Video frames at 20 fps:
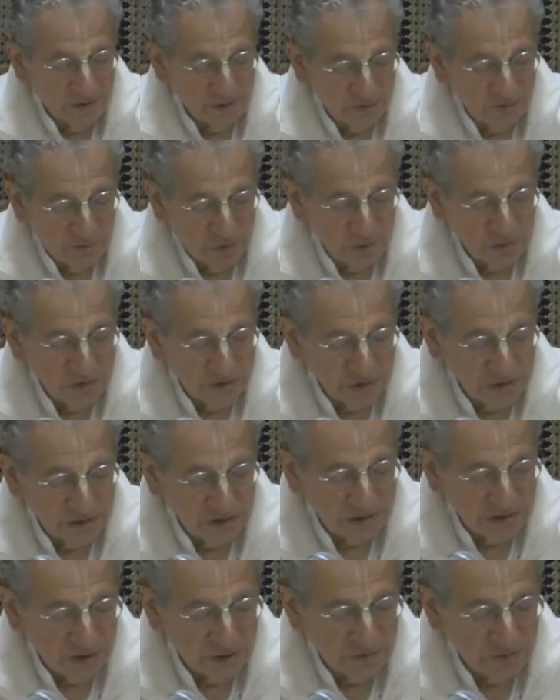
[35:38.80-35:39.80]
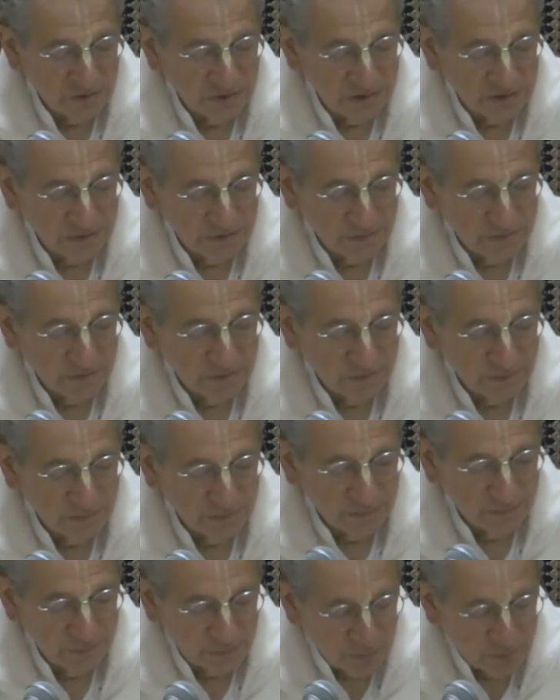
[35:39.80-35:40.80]
devotional service
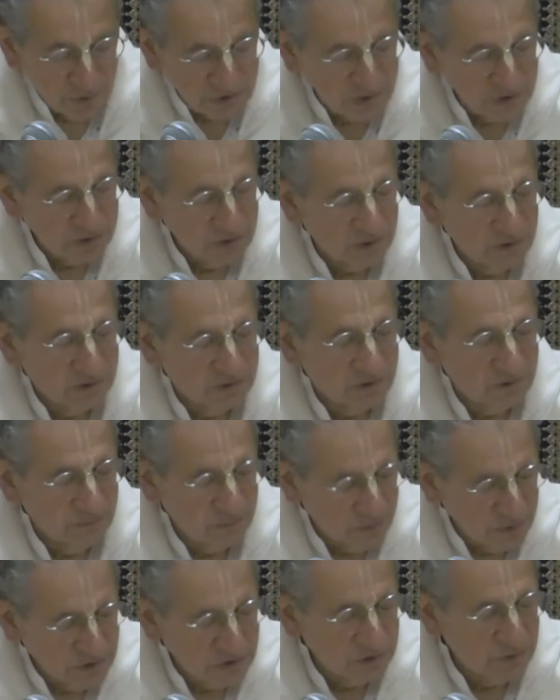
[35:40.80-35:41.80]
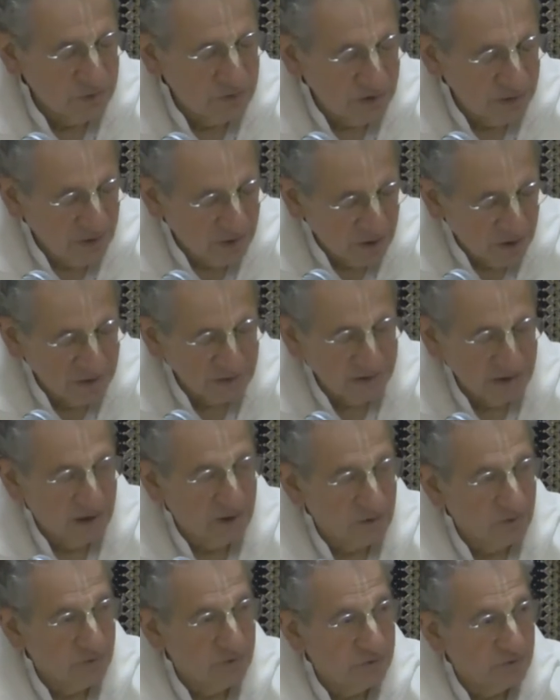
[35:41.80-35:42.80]
puts you, uh, puts you in
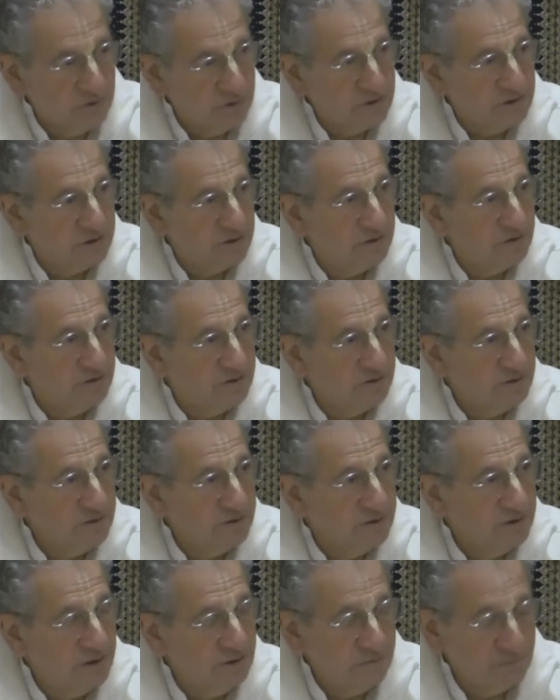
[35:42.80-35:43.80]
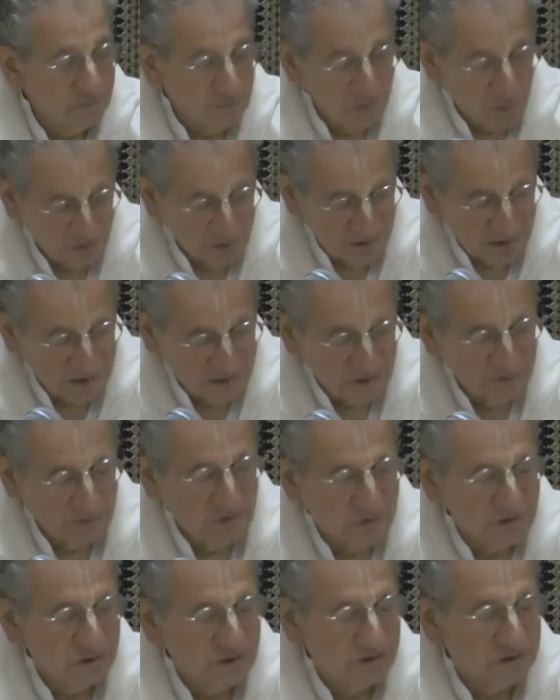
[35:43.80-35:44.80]
contact with Krishna. And part of that
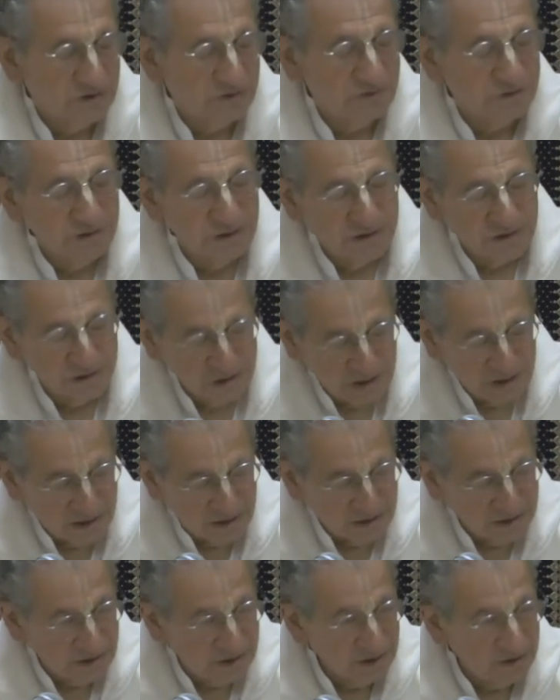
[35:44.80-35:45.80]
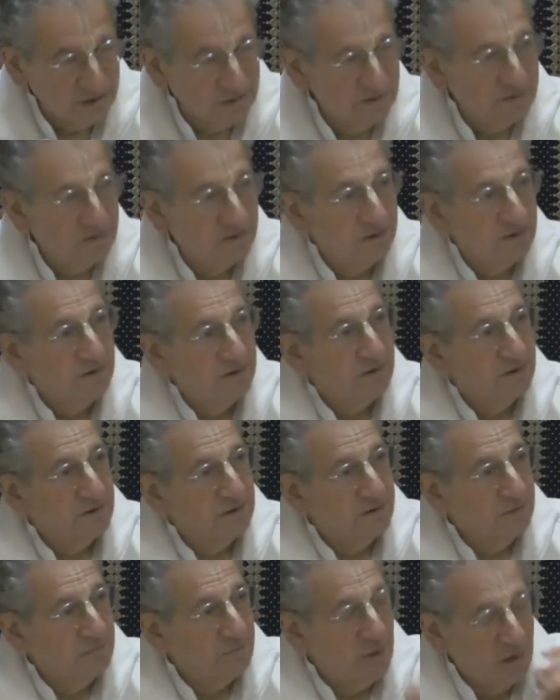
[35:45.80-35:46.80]
devotional service is chanting
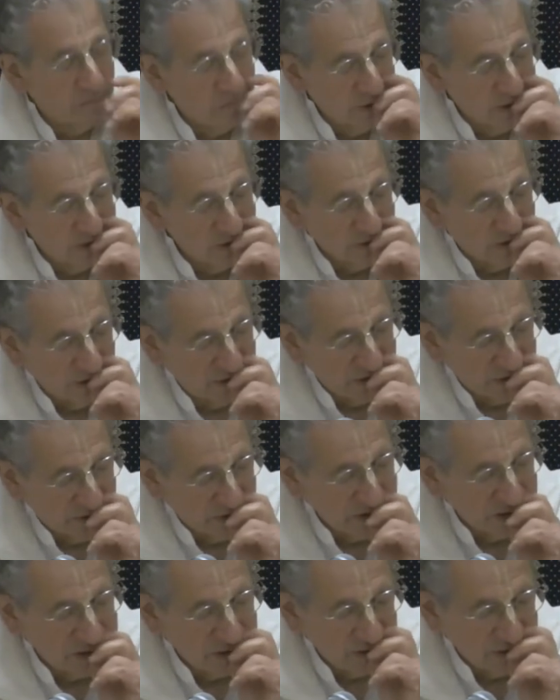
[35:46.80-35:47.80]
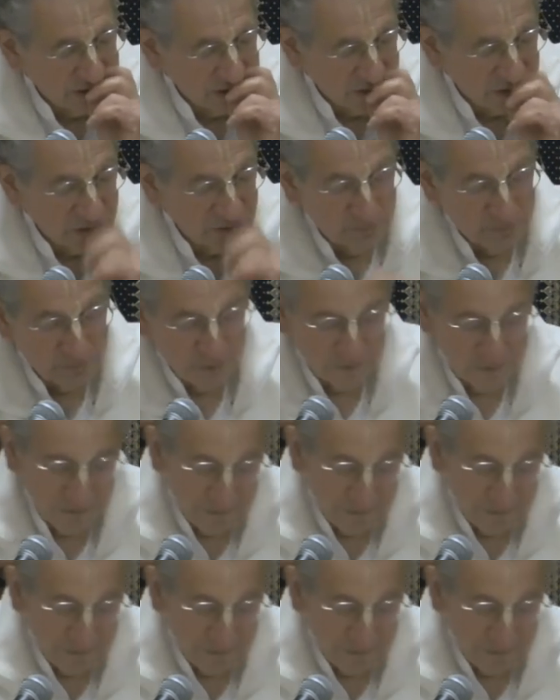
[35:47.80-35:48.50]
Maha Mantra, Hare Krishna, and so forth.